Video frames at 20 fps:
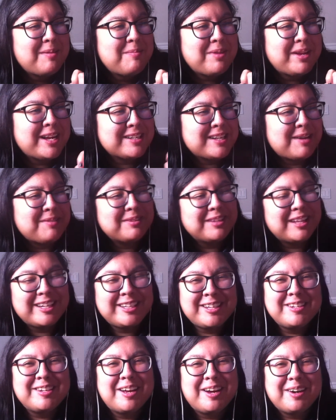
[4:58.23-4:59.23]
because I would
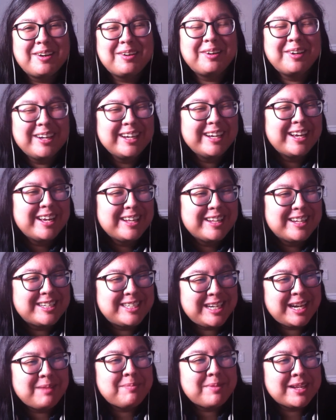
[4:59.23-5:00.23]
like to know the
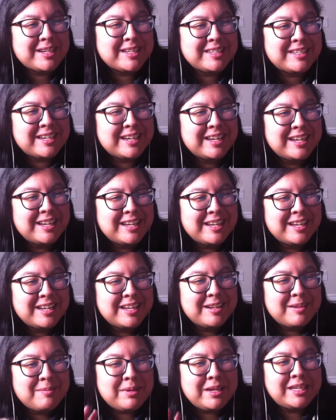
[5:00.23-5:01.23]
cheapest
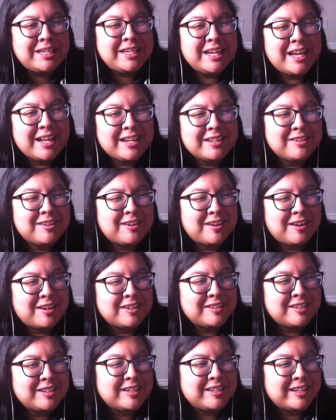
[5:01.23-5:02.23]
BTS
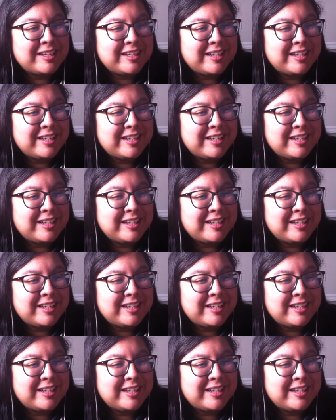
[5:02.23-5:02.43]
concert